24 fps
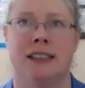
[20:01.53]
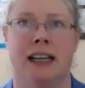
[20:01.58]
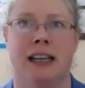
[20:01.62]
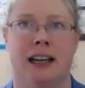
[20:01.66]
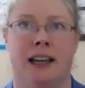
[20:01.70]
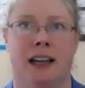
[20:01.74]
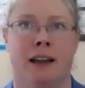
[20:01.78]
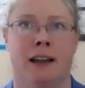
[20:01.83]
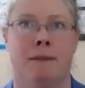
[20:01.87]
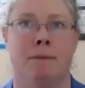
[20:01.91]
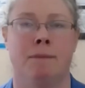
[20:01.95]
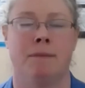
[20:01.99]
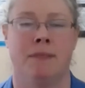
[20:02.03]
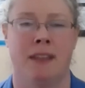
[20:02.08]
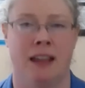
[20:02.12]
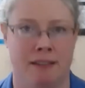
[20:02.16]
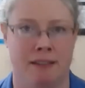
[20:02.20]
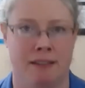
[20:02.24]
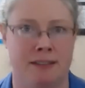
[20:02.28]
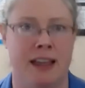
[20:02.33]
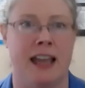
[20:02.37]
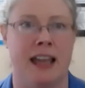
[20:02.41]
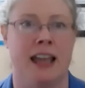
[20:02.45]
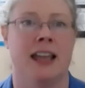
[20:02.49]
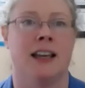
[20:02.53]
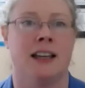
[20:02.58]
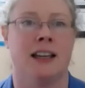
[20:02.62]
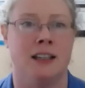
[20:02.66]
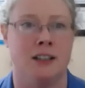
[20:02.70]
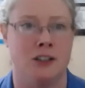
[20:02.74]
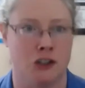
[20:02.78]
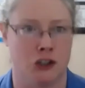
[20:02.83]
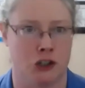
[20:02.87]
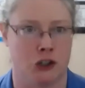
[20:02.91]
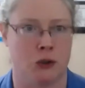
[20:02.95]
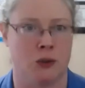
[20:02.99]
that can that they can
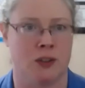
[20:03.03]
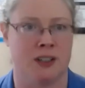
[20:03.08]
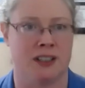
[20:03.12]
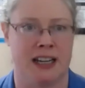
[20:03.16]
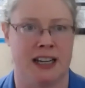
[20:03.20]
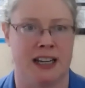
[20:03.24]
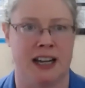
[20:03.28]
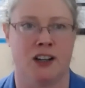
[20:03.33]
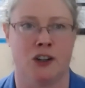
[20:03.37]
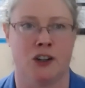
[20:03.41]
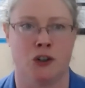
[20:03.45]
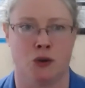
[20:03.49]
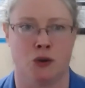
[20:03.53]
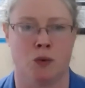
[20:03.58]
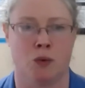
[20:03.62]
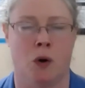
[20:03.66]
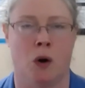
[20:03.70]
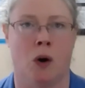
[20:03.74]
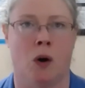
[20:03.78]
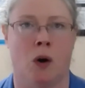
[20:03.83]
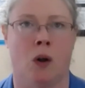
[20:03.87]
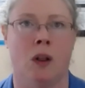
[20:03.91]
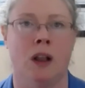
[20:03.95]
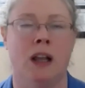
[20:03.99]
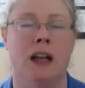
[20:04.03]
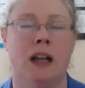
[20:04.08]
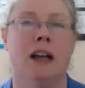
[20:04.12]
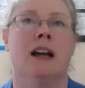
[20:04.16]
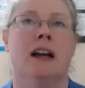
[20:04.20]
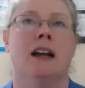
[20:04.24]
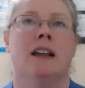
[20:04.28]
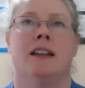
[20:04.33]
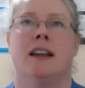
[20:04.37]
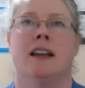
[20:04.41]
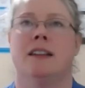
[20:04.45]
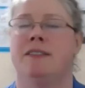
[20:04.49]
do to take control.
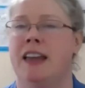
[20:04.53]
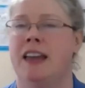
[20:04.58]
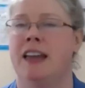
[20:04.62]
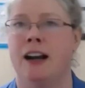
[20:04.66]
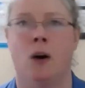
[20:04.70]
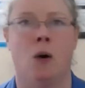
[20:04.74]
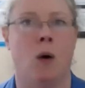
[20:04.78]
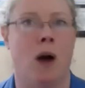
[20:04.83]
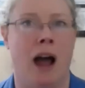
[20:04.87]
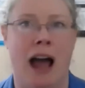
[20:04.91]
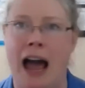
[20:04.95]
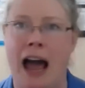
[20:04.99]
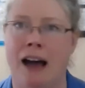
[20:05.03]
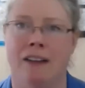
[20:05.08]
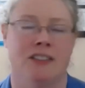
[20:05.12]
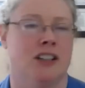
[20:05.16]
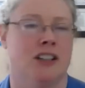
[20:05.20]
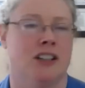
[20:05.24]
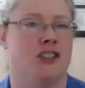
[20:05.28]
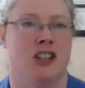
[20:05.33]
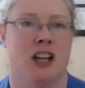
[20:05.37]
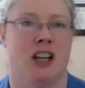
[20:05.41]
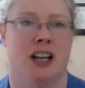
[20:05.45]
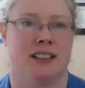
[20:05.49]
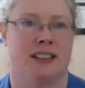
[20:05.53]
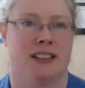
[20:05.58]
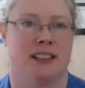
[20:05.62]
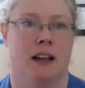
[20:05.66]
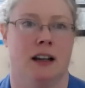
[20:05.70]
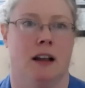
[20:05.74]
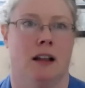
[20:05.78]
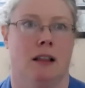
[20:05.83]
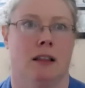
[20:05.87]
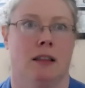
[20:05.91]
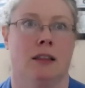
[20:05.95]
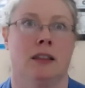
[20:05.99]
That they don't have to just
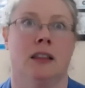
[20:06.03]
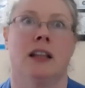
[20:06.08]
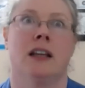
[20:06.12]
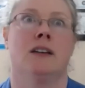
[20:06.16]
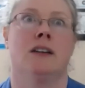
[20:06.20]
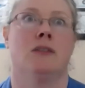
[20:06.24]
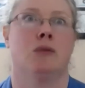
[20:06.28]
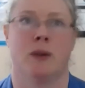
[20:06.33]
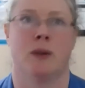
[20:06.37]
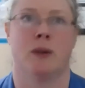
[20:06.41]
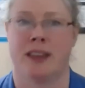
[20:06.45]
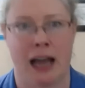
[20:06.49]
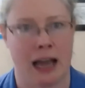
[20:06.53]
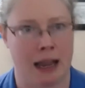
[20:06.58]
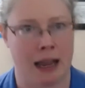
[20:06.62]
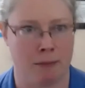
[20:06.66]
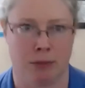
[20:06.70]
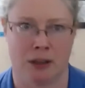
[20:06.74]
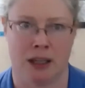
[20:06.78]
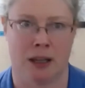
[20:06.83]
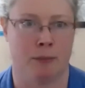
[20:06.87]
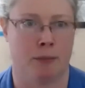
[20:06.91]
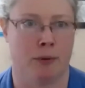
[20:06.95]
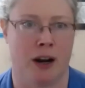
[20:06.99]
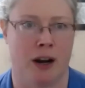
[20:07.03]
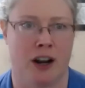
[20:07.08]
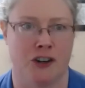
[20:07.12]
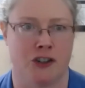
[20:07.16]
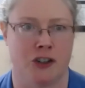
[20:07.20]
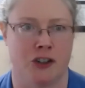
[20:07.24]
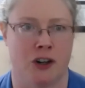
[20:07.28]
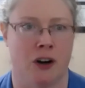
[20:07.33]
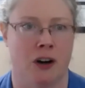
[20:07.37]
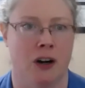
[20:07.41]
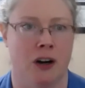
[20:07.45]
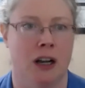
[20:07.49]
live with high blood
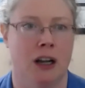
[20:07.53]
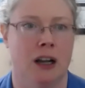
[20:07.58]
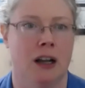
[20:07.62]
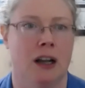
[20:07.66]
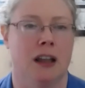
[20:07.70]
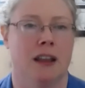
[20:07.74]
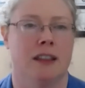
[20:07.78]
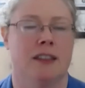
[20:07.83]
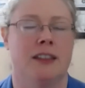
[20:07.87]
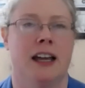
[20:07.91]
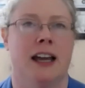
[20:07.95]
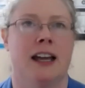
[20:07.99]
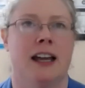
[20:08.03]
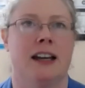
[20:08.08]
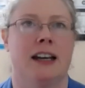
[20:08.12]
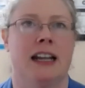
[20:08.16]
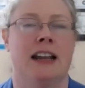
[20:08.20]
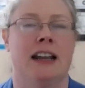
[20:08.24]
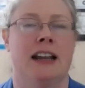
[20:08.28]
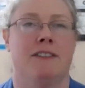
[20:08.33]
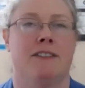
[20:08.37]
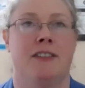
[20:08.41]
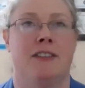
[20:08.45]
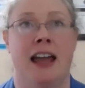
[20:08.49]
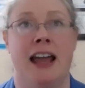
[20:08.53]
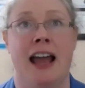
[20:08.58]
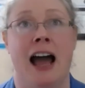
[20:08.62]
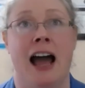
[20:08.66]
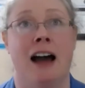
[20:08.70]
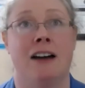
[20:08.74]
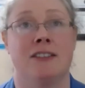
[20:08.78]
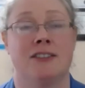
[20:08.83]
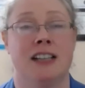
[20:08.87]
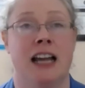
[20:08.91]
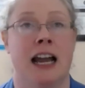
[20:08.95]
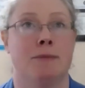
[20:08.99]
pressure, that if they
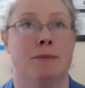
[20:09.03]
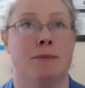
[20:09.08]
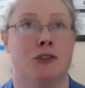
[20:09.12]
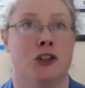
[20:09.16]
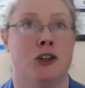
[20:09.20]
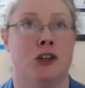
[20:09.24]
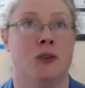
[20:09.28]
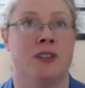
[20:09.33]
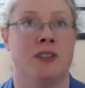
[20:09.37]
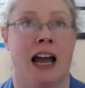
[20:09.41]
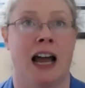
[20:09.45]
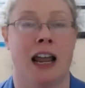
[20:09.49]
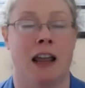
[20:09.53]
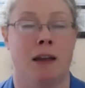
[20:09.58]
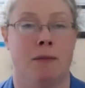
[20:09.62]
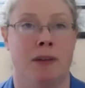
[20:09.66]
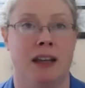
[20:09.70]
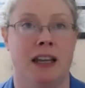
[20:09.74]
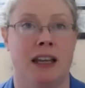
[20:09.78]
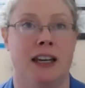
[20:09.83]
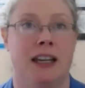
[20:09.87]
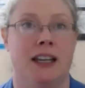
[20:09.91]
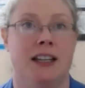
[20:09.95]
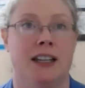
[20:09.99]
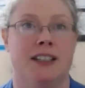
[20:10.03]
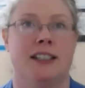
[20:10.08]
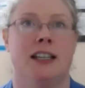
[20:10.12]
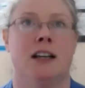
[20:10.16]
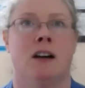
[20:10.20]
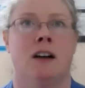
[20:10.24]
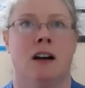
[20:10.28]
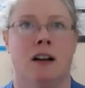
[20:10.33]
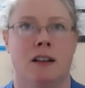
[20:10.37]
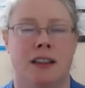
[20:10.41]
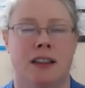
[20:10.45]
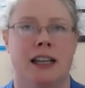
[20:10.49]
have type 2 diabetes,
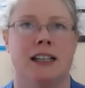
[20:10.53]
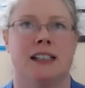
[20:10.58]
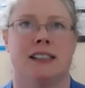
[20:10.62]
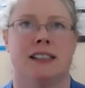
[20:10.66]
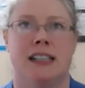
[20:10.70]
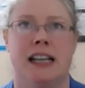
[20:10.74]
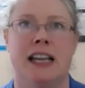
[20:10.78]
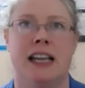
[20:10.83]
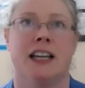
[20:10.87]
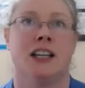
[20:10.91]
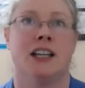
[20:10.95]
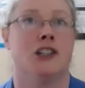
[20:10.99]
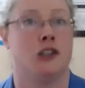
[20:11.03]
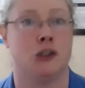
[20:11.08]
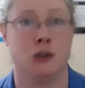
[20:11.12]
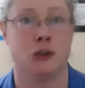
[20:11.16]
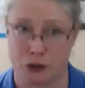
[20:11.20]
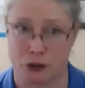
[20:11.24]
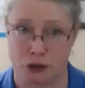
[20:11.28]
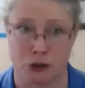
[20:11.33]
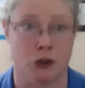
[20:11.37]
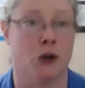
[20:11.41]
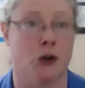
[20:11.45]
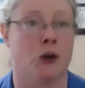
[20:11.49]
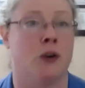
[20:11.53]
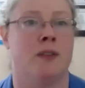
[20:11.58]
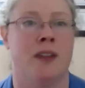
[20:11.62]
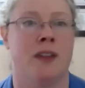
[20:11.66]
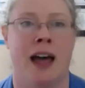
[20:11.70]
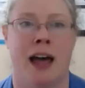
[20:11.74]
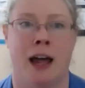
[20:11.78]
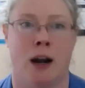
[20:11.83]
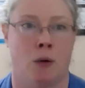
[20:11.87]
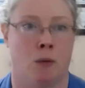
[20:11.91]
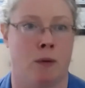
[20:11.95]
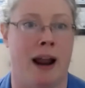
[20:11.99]
there are things they can do to turn
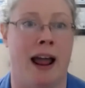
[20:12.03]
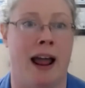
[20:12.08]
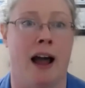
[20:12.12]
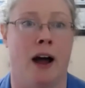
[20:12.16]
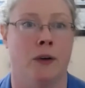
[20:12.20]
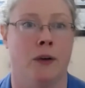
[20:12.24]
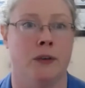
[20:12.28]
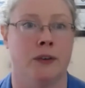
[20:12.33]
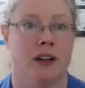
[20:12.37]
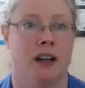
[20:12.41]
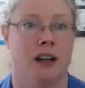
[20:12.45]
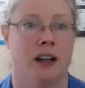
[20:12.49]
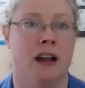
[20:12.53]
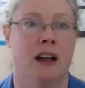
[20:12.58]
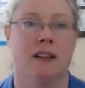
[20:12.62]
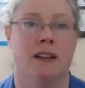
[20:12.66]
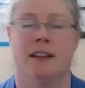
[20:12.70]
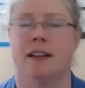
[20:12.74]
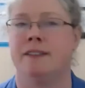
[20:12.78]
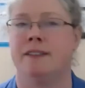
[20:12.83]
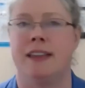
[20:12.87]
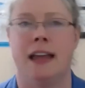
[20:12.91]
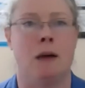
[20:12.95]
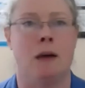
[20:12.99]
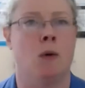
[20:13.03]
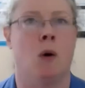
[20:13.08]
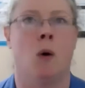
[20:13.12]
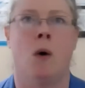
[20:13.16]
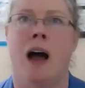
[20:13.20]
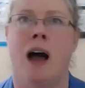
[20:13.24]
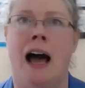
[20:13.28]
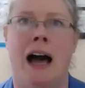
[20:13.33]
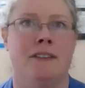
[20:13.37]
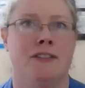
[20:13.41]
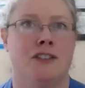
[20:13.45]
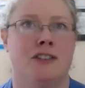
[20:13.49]
that around, that they won't
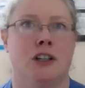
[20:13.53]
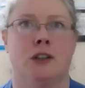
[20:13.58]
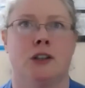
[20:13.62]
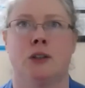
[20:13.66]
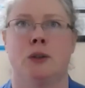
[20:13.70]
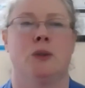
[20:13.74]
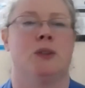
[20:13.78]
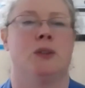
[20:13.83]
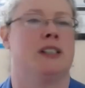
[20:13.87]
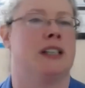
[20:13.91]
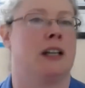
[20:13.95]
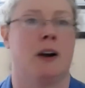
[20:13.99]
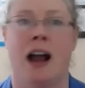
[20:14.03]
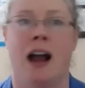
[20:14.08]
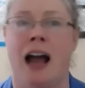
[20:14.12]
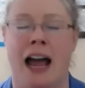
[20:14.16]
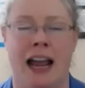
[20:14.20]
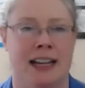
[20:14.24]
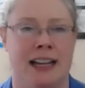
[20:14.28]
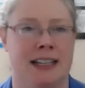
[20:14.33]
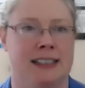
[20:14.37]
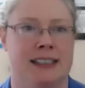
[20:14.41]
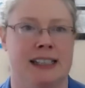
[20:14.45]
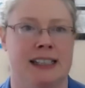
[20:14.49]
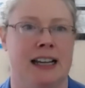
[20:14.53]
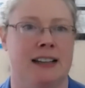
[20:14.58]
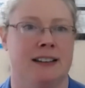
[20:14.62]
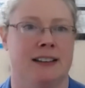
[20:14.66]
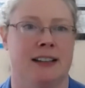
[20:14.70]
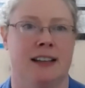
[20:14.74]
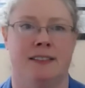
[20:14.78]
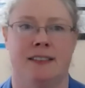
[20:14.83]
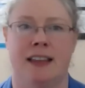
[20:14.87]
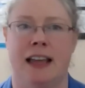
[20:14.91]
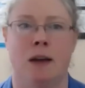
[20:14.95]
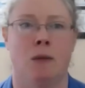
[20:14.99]
have to lose their eyesight,
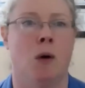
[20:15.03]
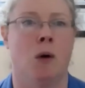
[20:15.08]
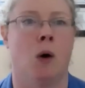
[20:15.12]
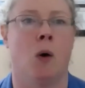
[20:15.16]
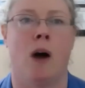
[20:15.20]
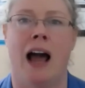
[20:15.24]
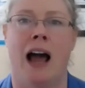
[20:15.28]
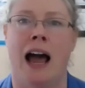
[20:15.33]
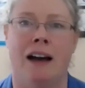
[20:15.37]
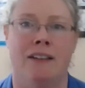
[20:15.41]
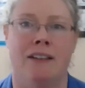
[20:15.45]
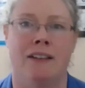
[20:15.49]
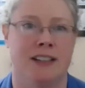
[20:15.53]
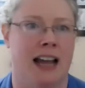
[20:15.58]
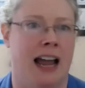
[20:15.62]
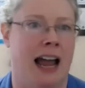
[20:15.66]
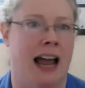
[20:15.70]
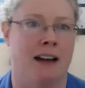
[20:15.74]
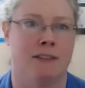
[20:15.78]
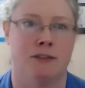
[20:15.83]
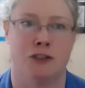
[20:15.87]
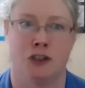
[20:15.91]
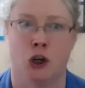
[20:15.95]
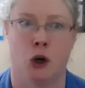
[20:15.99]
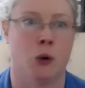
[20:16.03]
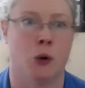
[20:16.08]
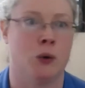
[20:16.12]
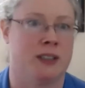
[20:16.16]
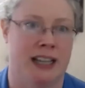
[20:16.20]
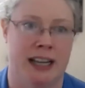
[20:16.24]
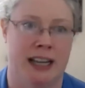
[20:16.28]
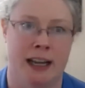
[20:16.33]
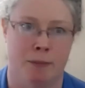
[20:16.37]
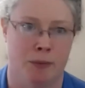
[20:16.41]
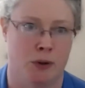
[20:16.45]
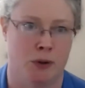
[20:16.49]
that they won't have to have toes
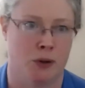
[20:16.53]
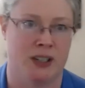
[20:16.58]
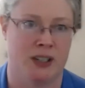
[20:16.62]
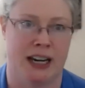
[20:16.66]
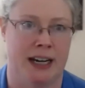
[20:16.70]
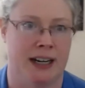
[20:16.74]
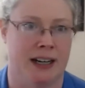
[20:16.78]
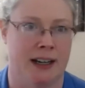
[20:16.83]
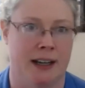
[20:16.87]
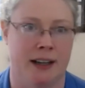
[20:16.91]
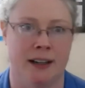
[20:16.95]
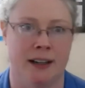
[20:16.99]
amputated,